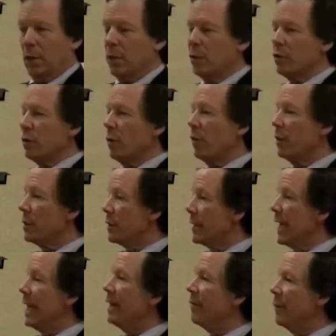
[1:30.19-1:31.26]
So the
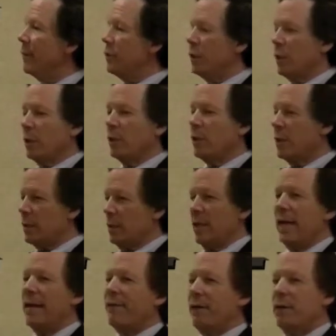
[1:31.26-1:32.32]
state of Michigan doesn't
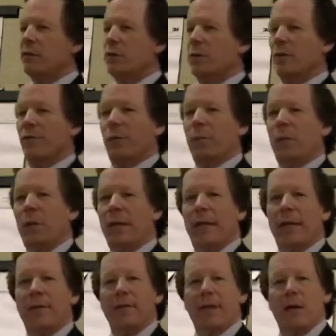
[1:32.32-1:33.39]
have any sort of a
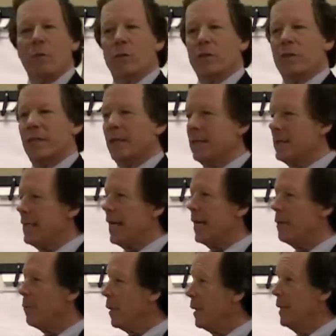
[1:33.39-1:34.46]
plan that would set
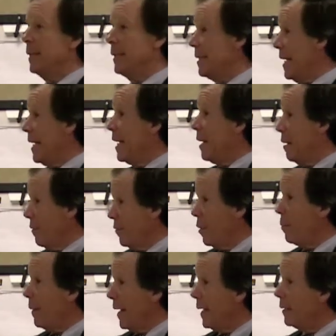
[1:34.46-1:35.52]
aside money to take care of
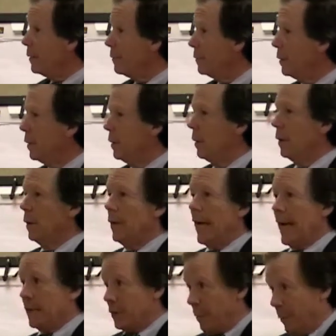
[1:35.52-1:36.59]
your pet,
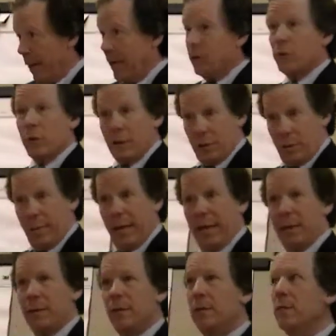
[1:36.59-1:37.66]
as a pet trust
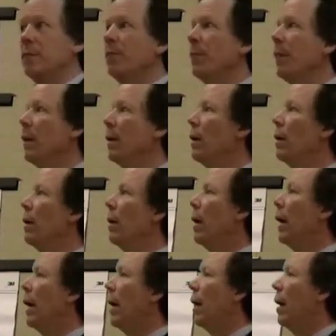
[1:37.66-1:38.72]
might do.
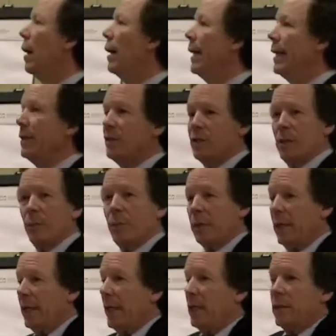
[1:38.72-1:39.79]
It
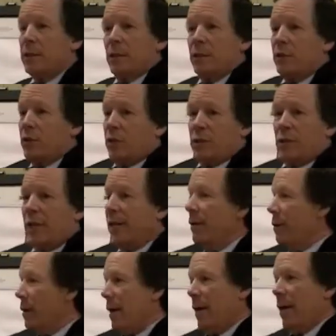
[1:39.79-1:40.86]
simply is, it's just like
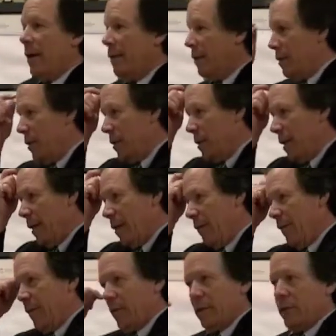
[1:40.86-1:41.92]
your car, it's just like your
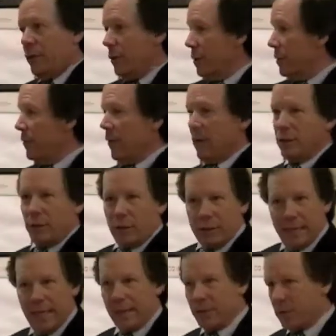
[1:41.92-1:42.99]
furniture as far as the
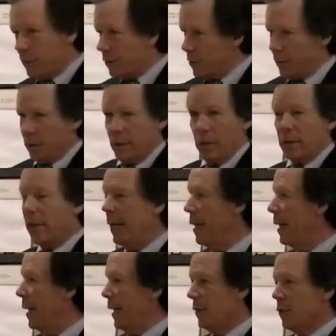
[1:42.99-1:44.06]
state's concerned.
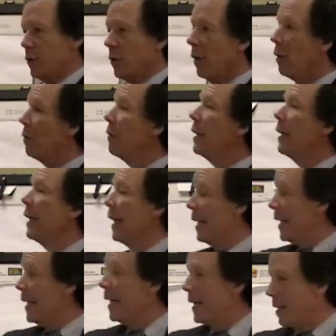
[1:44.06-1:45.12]
And so,
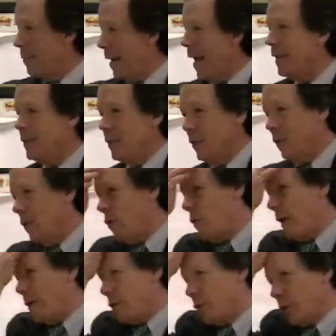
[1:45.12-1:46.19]
kind of getting back to your
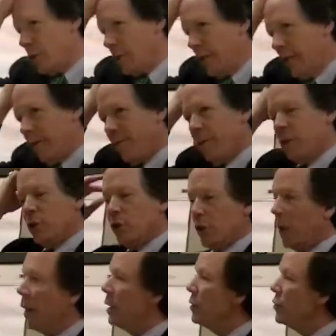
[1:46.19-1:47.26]
question, if a
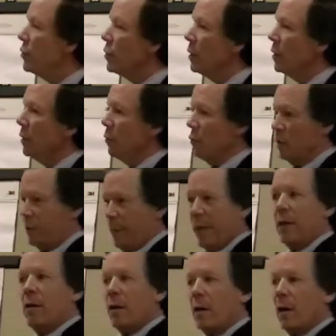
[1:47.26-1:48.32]
judge was
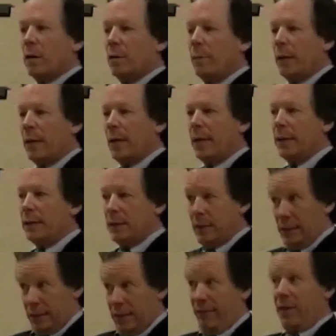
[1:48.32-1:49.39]
being called upon to
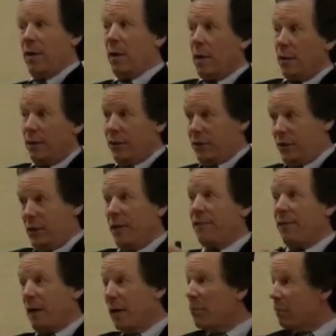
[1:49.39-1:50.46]
divvy all this
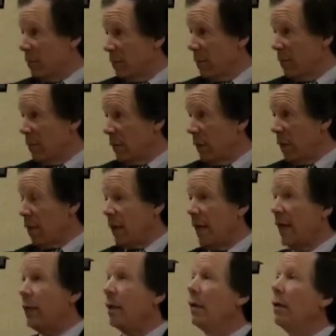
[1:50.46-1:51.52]
stuff up, all
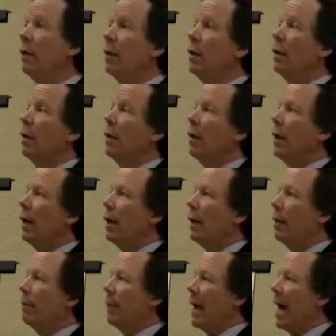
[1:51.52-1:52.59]
right,
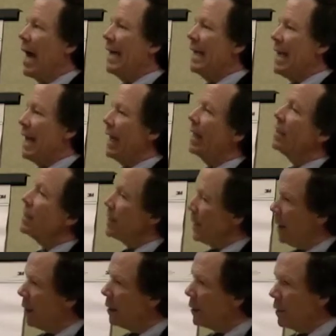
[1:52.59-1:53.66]
I can't
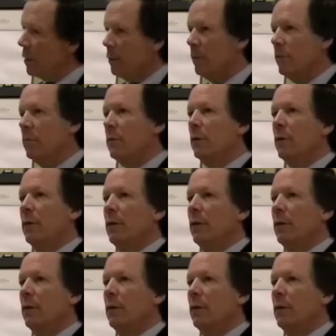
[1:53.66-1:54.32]
tell you